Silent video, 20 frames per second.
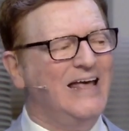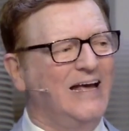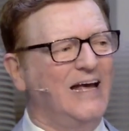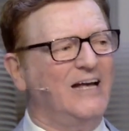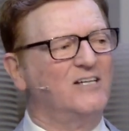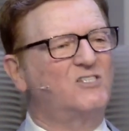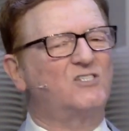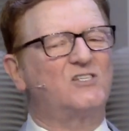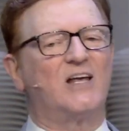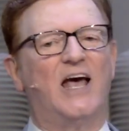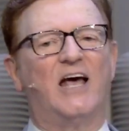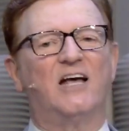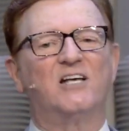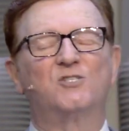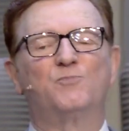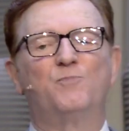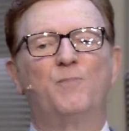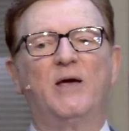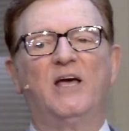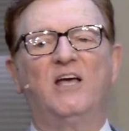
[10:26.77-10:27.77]
It
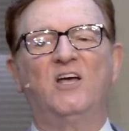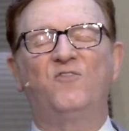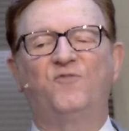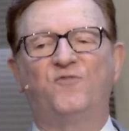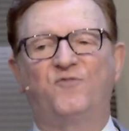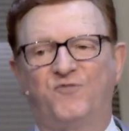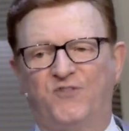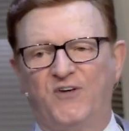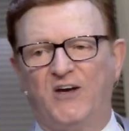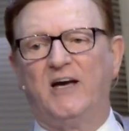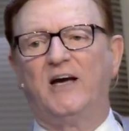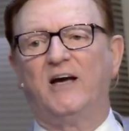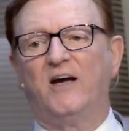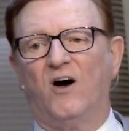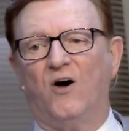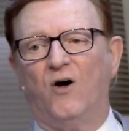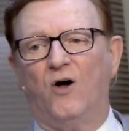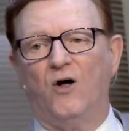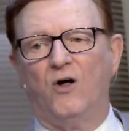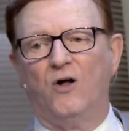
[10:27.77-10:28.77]
says, be
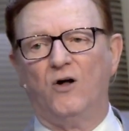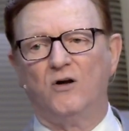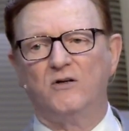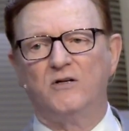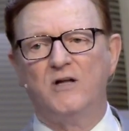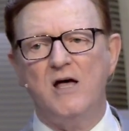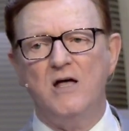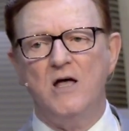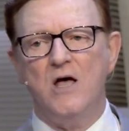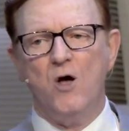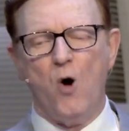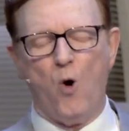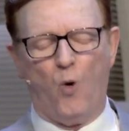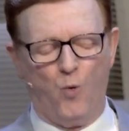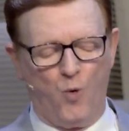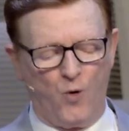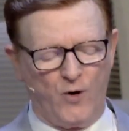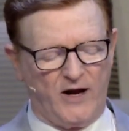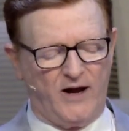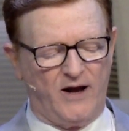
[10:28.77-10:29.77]
filled
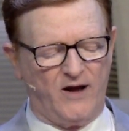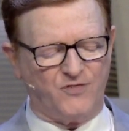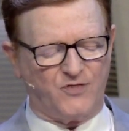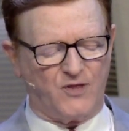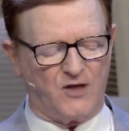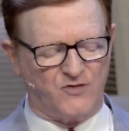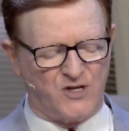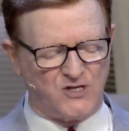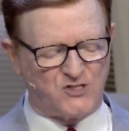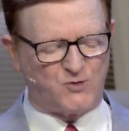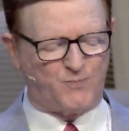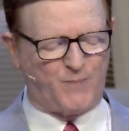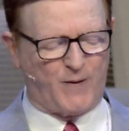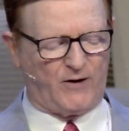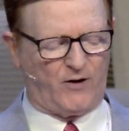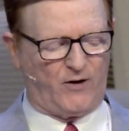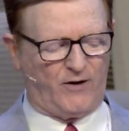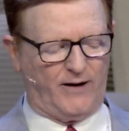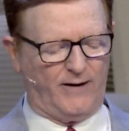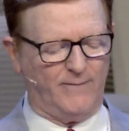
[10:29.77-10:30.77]
with the
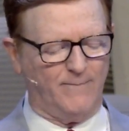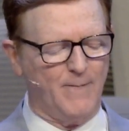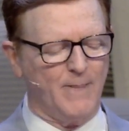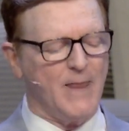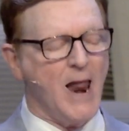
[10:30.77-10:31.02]
Spirit.